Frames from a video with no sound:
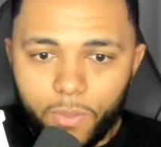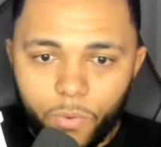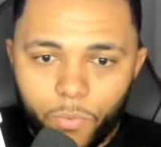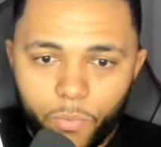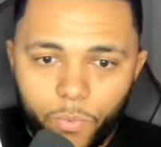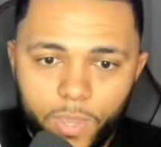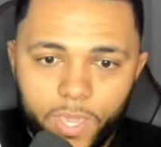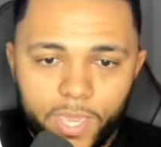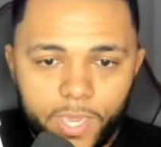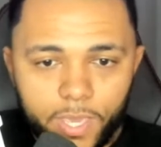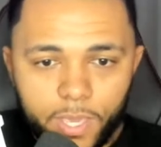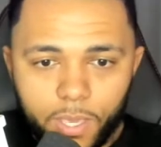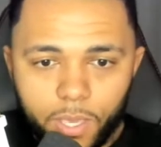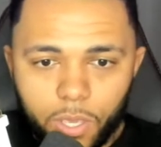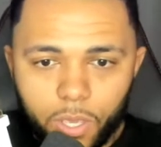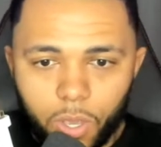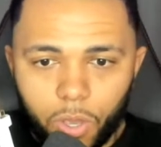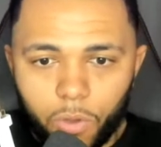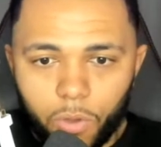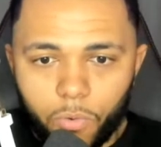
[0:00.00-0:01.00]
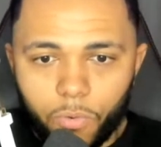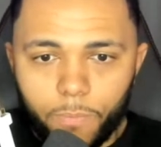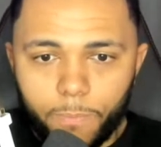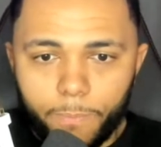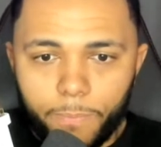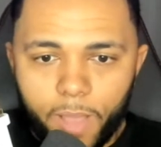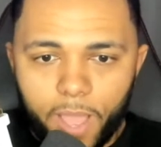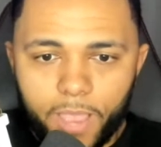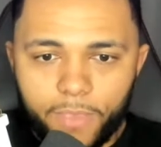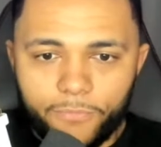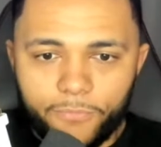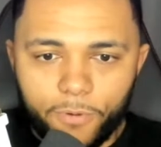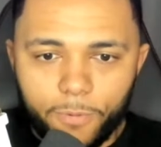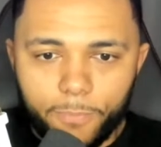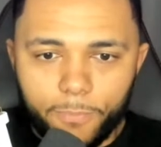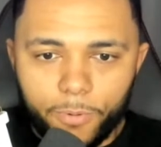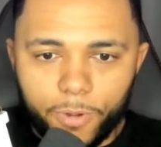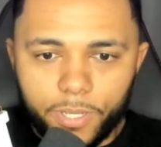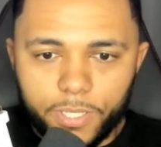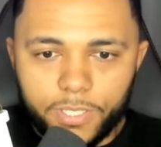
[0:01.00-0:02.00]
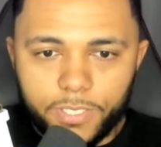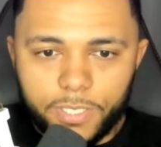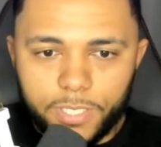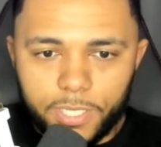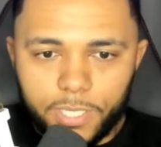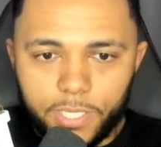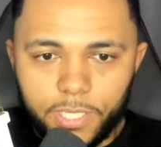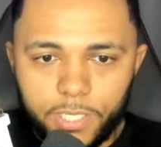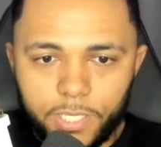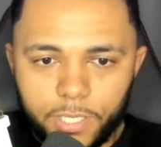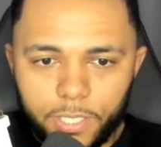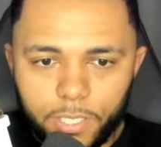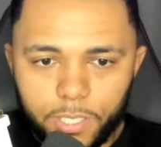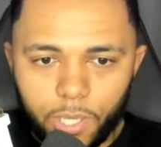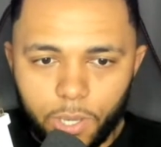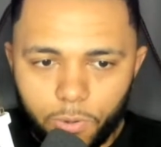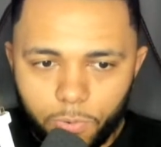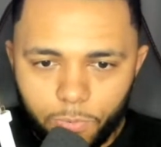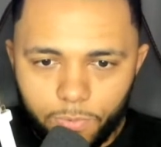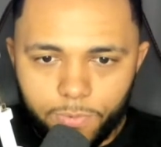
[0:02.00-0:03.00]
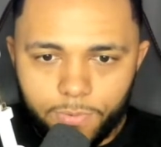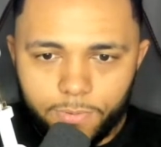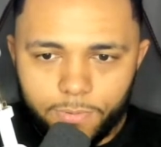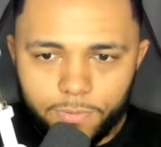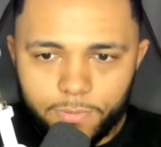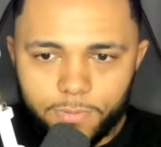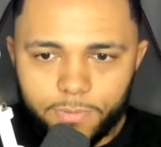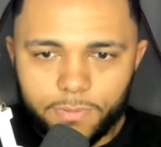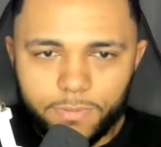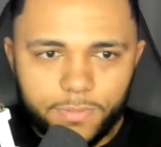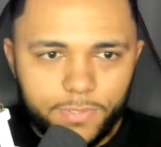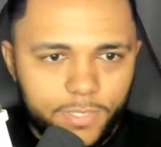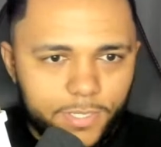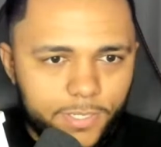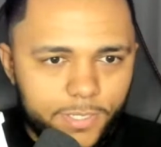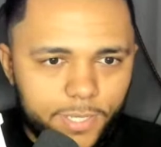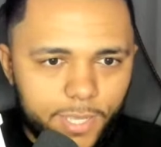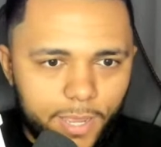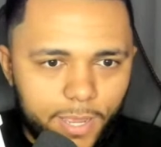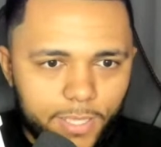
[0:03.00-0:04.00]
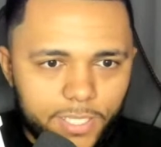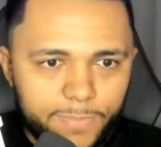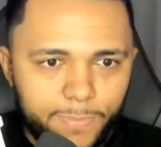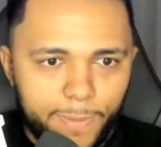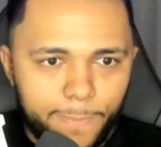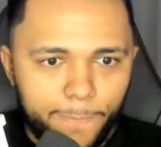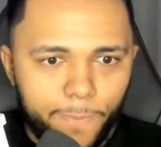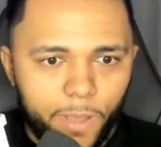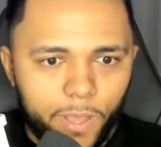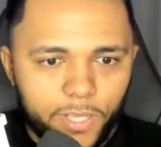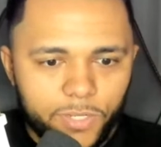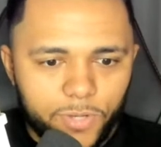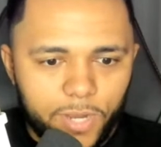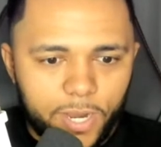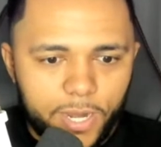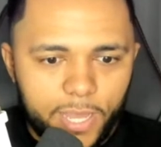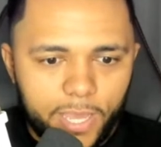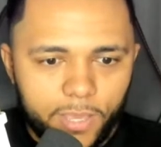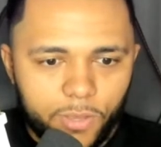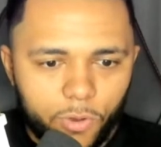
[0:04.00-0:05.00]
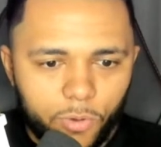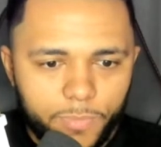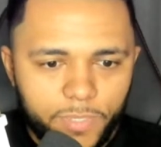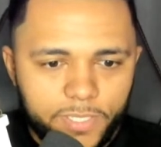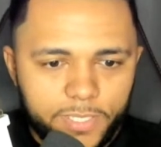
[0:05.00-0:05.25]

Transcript: we go by Fabrizio. See that? Spitting bars right there. Call me